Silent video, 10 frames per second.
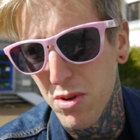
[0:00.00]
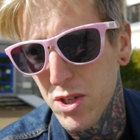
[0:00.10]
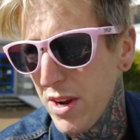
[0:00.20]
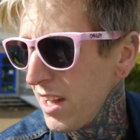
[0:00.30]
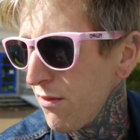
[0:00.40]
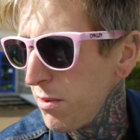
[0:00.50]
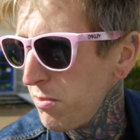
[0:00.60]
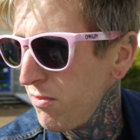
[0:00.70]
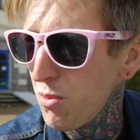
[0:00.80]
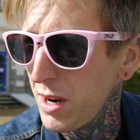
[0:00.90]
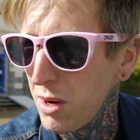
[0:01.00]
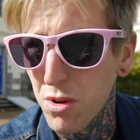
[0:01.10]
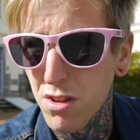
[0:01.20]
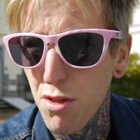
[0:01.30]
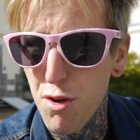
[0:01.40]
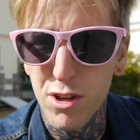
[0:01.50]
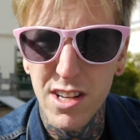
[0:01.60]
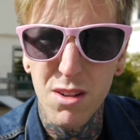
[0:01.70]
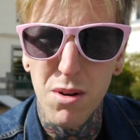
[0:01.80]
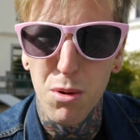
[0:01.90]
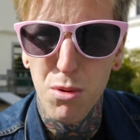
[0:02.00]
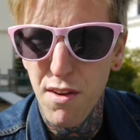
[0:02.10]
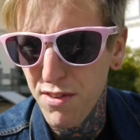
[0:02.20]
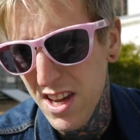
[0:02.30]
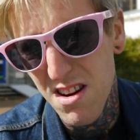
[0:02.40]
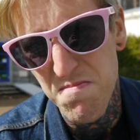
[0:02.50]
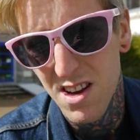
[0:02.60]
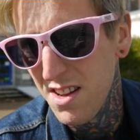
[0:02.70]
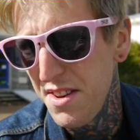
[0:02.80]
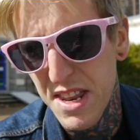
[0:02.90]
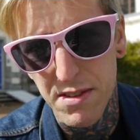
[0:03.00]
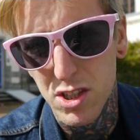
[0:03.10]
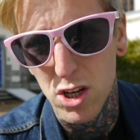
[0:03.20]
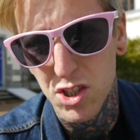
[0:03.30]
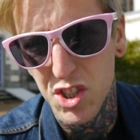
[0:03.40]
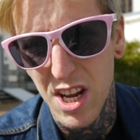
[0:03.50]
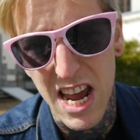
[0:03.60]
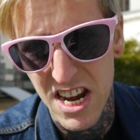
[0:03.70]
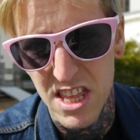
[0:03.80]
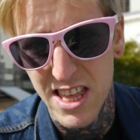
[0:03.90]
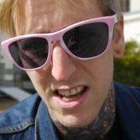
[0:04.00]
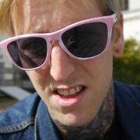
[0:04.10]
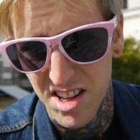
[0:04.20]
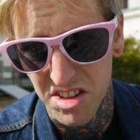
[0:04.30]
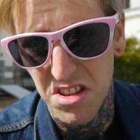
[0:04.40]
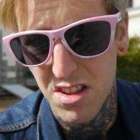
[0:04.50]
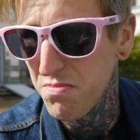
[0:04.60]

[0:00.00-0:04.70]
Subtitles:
So I drank from when I was 13 to I was 15. Never touched anything since.